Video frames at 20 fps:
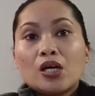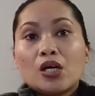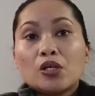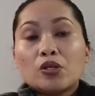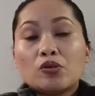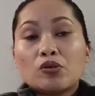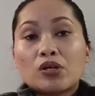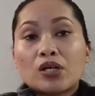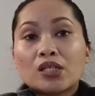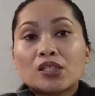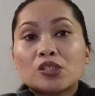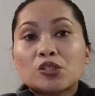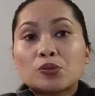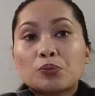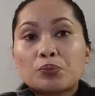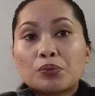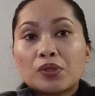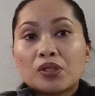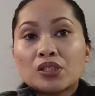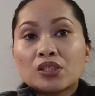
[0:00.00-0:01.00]
you can
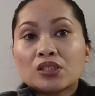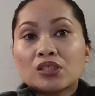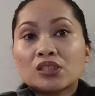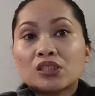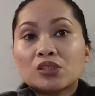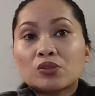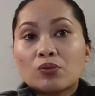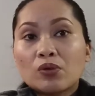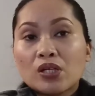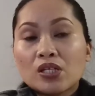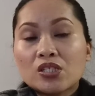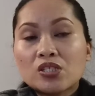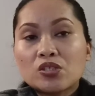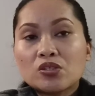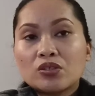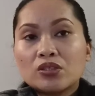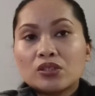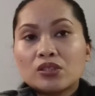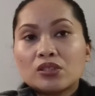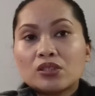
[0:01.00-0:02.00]
support these
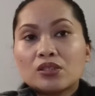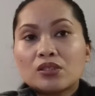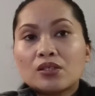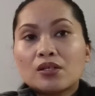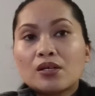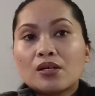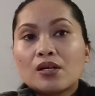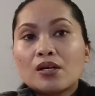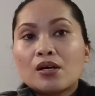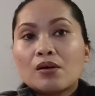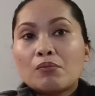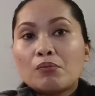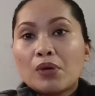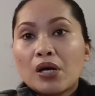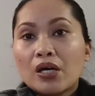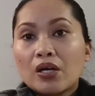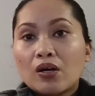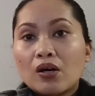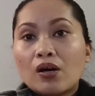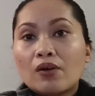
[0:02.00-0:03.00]
questions
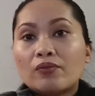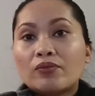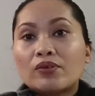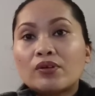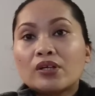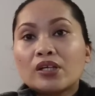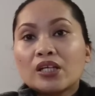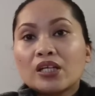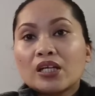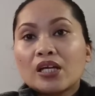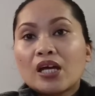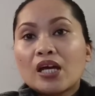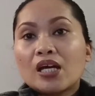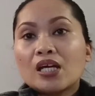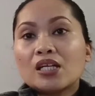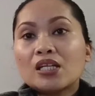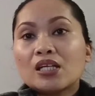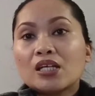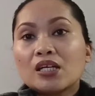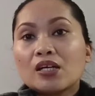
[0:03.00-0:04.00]
by offering
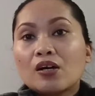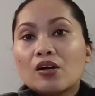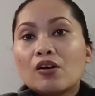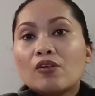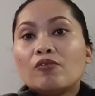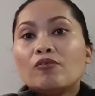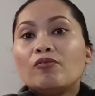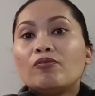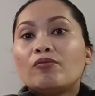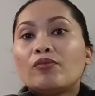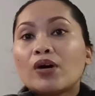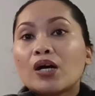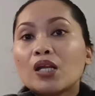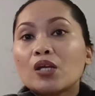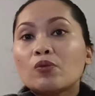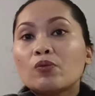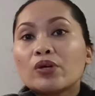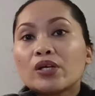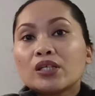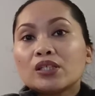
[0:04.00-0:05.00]
any of
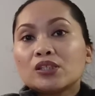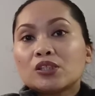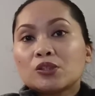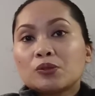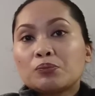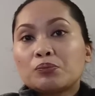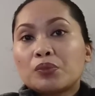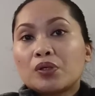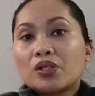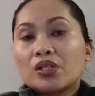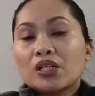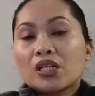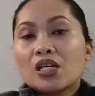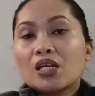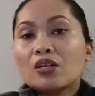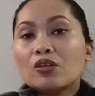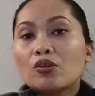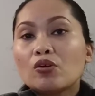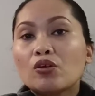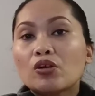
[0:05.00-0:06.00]
following
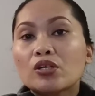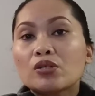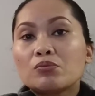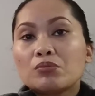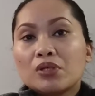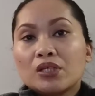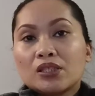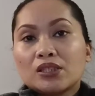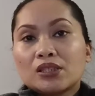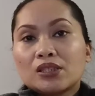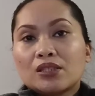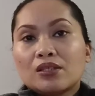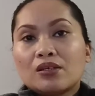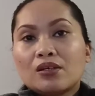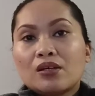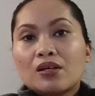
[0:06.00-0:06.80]
supporting documents,